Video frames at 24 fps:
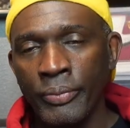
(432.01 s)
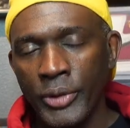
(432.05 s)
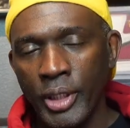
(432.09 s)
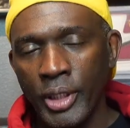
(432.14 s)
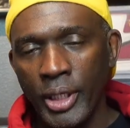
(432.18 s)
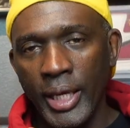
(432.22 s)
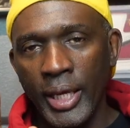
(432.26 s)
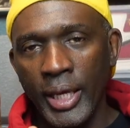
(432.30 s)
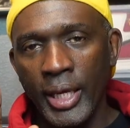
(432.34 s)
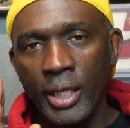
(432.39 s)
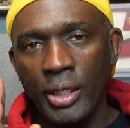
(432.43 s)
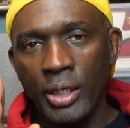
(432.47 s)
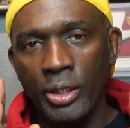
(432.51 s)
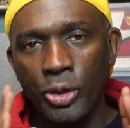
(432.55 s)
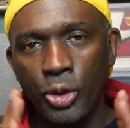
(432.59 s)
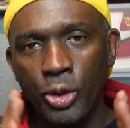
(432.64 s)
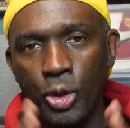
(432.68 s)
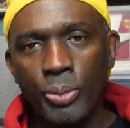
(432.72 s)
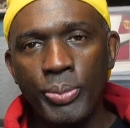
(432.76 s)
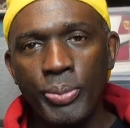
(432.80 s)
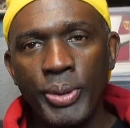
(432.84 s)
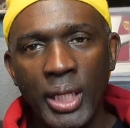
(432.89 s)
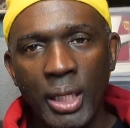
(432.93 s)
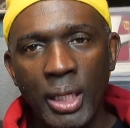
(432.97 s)
And you
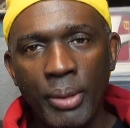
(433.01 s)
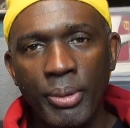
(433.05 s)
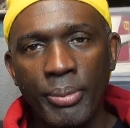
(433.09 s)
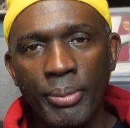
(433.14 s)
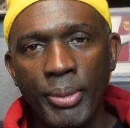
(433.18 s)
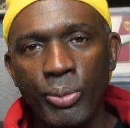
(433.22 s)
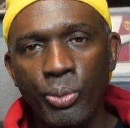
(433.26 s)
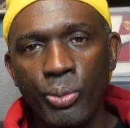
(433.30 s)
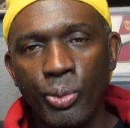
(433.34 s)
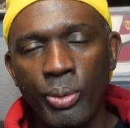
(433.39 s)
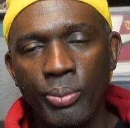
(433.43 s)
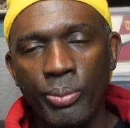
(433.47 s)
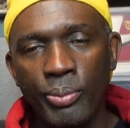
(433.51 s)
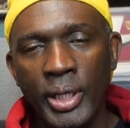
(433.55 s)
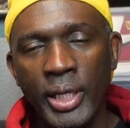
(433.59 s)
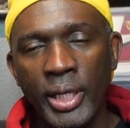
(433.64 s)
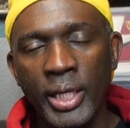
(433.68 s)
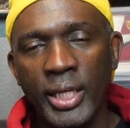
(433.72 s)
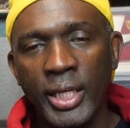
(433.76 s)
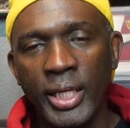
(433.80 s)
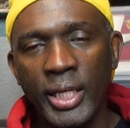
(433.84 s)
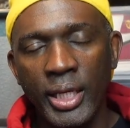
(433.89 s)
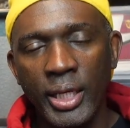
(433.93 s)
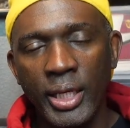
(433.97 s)
being able to make more
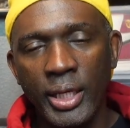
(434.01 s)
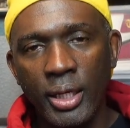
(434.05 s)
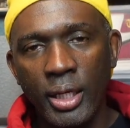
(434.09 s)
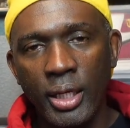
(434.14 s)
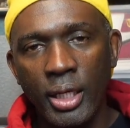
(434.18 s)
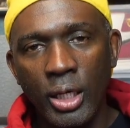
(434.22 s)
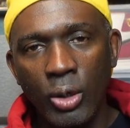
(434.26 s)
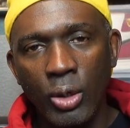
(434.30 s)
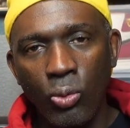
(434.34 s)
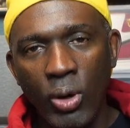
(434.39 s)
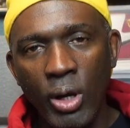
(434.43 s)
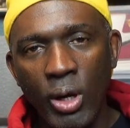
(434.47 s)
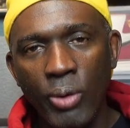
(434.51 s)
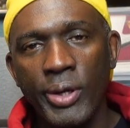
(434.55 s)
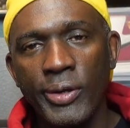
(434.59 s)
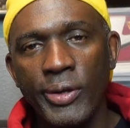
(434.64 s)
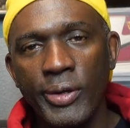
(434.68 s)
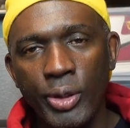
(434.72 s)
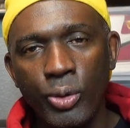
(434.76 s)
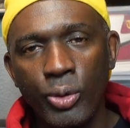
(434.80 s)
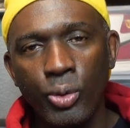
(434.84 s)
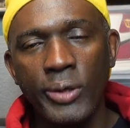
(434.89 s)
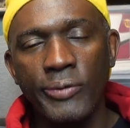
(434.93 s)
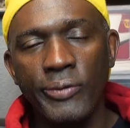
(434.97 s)
money, one way in
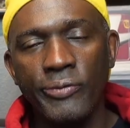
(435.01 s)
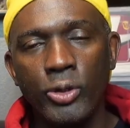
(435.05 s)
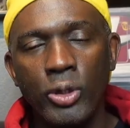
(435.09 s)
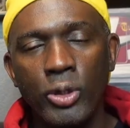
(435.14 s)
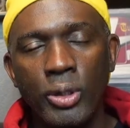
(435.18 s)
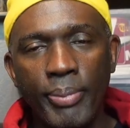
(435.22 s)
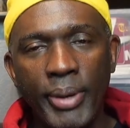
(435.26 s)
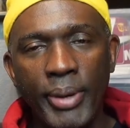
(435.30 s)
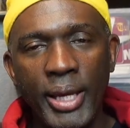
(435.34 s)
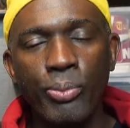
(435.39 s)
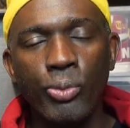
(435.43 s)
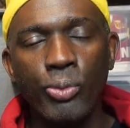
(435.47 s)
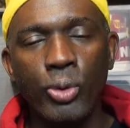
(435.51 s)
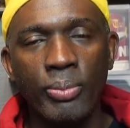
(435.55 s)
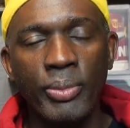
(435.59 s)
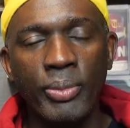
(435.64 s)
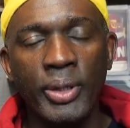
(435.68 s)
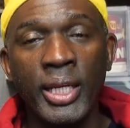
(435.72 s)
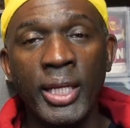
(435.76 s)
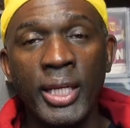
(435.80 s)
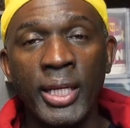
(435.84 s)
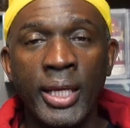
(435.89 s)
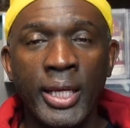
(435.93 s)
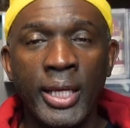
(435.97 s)
order for you to make more
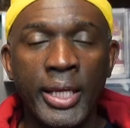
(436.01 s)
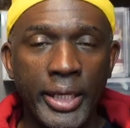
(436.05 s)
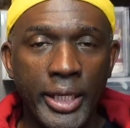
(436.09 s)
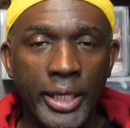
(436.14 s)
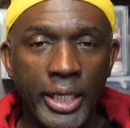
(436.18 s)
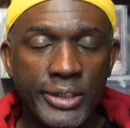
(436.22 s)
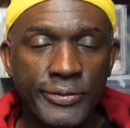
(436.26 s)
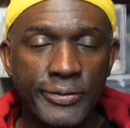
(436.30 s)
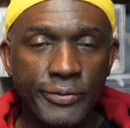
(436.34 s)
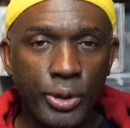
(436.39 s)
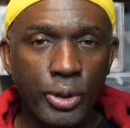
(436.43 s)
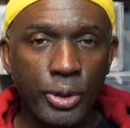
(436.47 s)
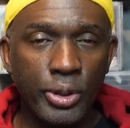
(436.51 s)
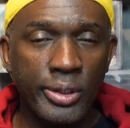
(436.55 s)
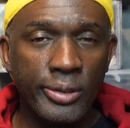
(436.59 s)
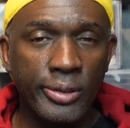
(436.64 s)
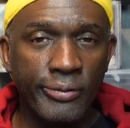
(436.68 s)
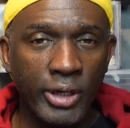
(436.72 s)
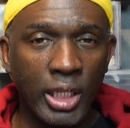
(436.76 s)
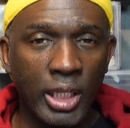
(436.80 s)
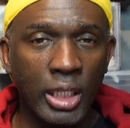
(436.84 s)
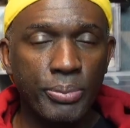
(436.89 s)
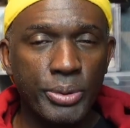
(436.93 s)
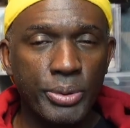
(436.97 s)
money is for you to
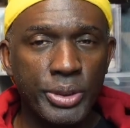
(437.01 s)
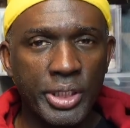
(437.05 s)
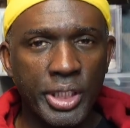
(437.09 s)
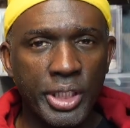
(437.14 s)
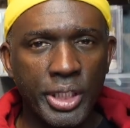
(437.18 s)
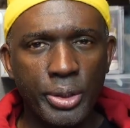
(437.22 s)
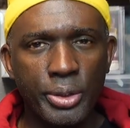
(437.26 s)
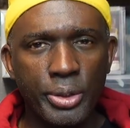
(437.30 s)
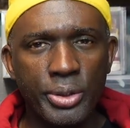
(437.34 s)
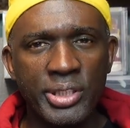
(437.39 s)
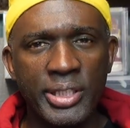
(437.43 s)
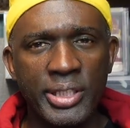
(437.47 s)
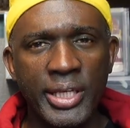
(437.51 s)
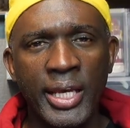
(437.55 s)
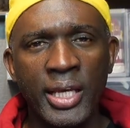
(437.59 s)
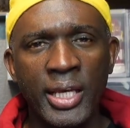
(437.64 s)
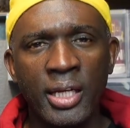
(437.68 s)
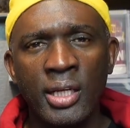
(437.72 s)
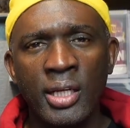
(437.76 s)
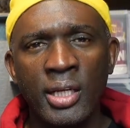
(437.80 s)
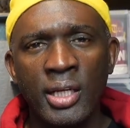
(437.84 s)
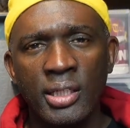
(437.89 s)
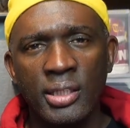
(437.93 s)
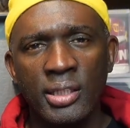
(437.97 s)
develop a skill set
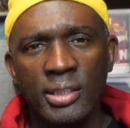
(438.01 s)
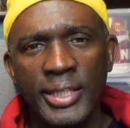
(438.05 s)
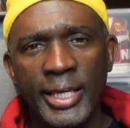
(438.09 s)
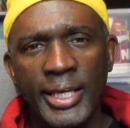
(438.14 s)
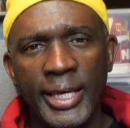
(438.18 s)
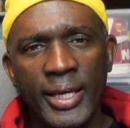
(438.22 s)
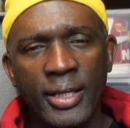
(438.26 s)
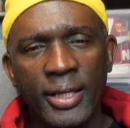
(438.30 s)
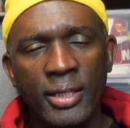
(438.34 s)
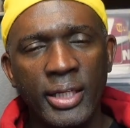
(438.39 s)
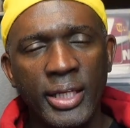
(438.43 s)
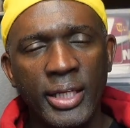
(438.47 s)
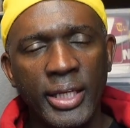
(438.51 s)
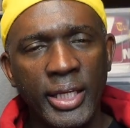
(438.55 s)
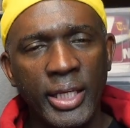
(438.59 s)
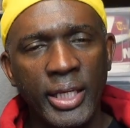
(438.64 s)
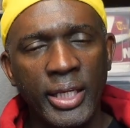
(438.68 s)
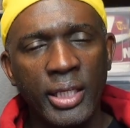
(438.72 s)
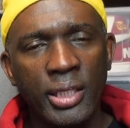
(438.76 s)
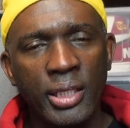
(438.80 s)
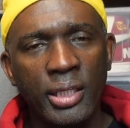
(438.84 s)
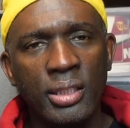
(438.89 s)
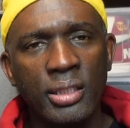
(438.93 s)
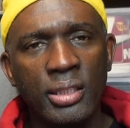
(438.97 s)
that
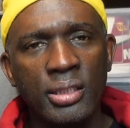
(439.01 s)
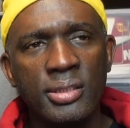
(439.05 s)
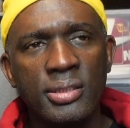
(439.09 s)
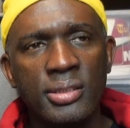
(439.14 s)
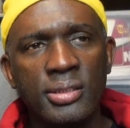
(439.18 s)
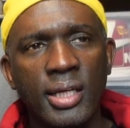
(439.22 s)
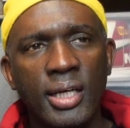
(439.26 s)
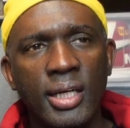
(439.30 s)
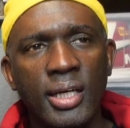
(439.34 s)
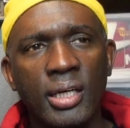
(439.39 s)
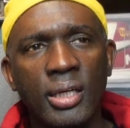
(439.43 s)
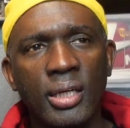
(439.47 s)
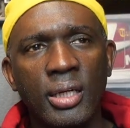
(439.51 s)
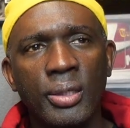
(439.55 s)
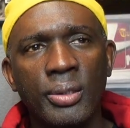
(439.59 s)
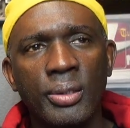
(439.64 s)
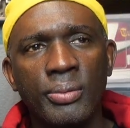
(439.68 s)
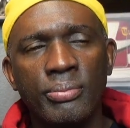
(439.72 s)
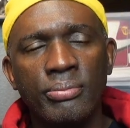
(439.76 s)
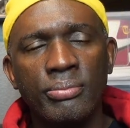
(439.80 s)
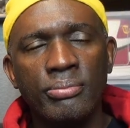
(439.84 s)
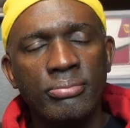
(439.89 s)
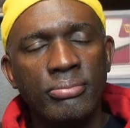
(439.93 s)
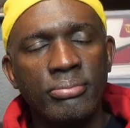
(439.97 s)
is
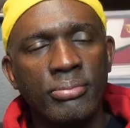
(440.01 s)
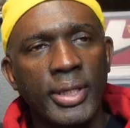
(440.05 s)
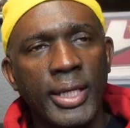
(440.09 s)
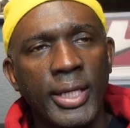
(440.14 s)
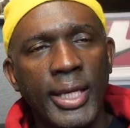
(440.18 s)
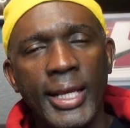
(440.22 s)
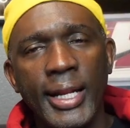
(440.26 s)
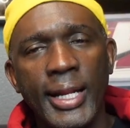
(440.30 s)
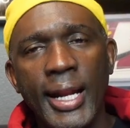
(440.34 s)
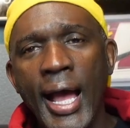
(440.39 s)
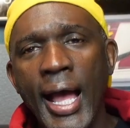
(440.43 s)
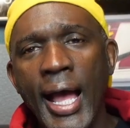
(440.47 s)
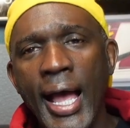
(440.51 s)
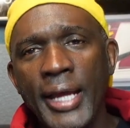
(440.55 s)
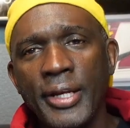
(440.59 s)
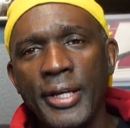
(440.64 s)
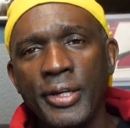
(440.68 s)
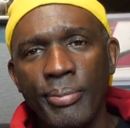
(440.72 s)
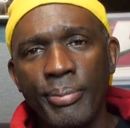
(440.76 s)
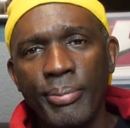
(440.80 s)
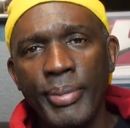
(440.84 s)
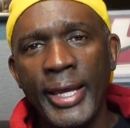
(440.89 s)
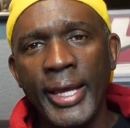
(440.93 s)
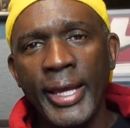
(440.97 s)
in high
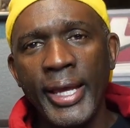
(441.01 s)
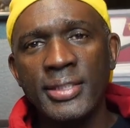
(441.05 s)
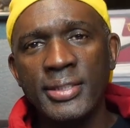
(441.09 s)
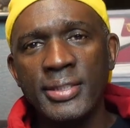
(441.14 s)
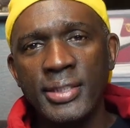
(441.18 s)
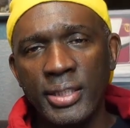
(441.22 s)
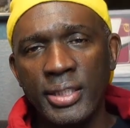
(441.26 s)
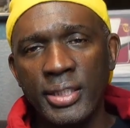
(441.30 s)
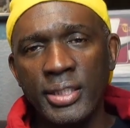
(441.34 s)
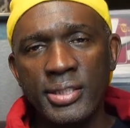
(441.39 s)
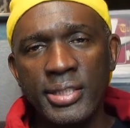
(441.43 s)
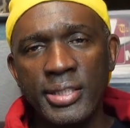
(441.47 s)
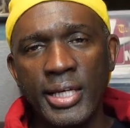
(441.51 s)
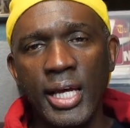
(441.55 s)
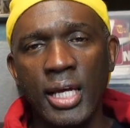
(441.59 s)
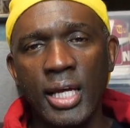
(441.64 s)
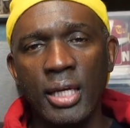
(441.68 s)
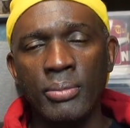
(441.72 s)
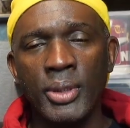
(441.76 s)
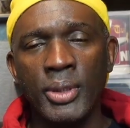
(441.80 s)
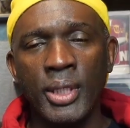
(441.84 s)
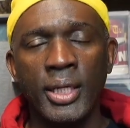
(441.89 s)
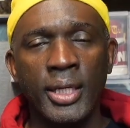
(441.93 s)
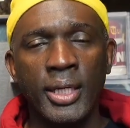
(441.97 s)
demands at this time.
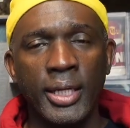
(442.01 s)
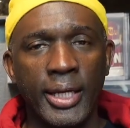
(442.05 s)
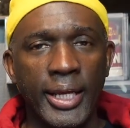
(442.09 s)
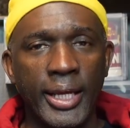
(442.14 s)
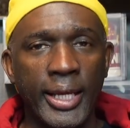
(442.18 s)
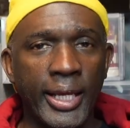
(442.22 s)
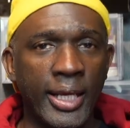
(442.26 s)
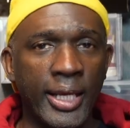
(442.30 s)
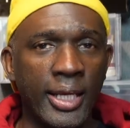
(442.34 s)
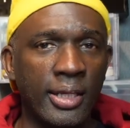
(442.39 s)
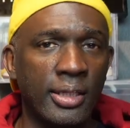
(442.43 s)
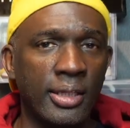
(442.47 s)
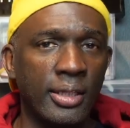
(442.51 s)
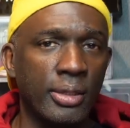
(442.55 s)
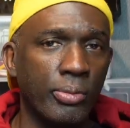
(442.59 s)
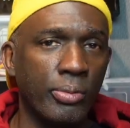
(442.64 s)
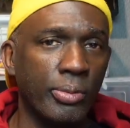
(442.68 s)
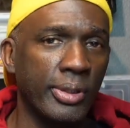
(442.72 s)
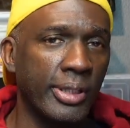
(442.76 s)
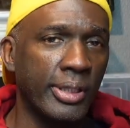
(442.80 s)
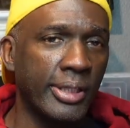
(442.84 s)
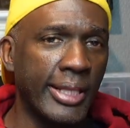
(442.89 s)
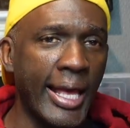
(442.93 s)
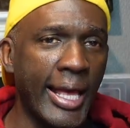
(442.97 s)
And
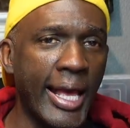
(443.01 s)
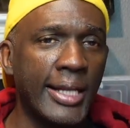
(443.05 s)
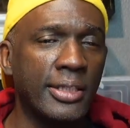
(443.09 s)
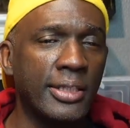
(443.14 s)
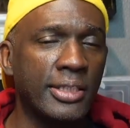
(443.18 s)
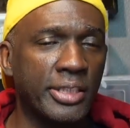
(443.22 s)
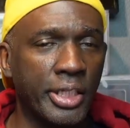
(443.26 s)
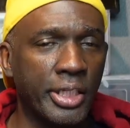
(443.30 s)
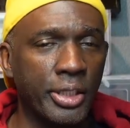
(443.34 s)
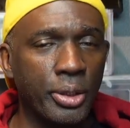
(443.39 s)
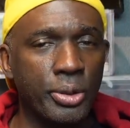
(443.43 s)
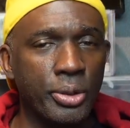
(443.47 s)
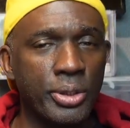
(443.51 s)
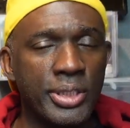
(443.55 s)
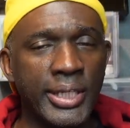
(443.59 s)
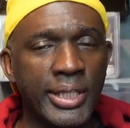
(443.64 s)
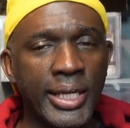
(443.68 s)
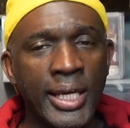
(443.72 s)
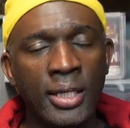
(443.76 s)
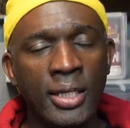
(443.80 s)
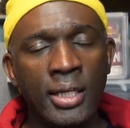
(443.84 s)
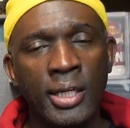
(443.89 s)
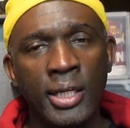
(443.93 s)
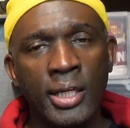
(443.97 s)
that skill
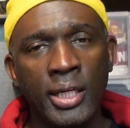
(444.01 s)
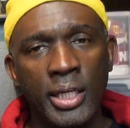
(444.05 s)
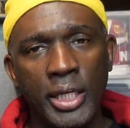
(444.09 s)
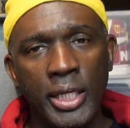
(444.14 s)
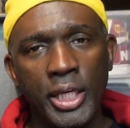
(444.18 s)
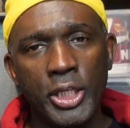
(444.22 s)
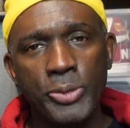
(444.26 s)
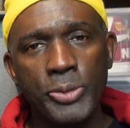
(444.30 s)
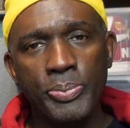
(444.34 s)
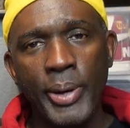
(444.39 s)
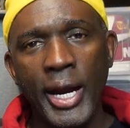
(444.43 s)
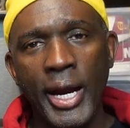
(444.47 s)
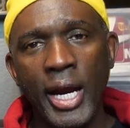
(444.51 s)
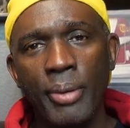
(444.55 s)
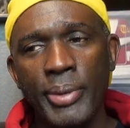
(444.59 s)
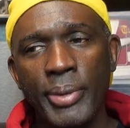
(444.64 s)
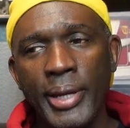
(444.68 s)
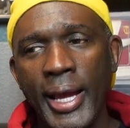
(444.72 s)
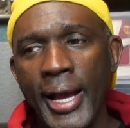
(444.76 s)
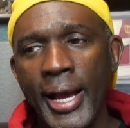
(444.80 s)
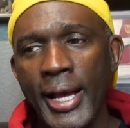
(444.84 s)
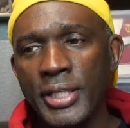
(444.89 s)
set is Power BI.